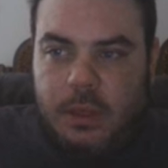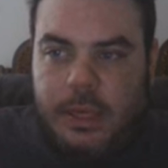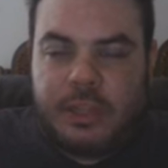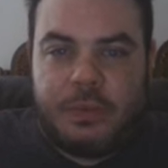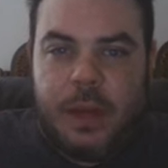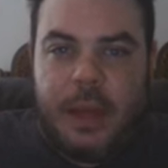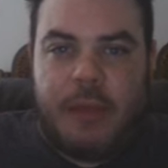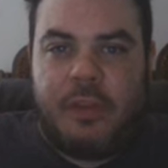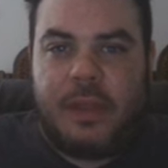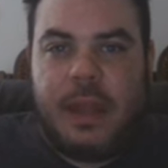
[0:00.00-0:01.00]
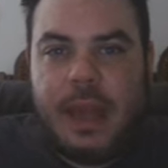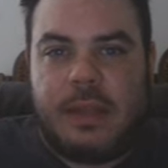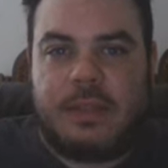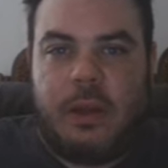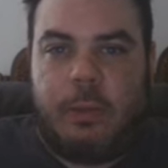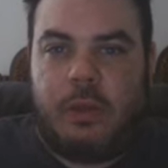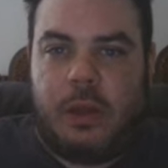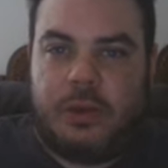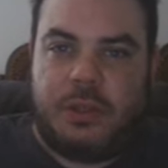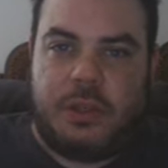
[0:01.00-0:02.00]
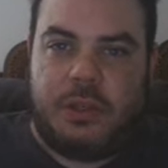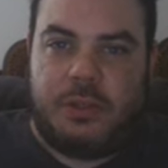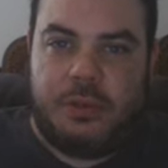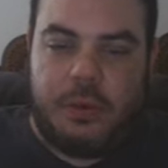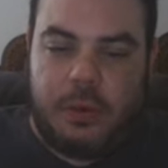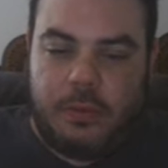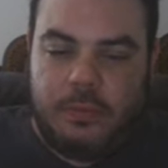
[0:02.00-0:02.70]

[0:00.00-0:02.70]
is right. Everything has doubled under Justin Trudeau.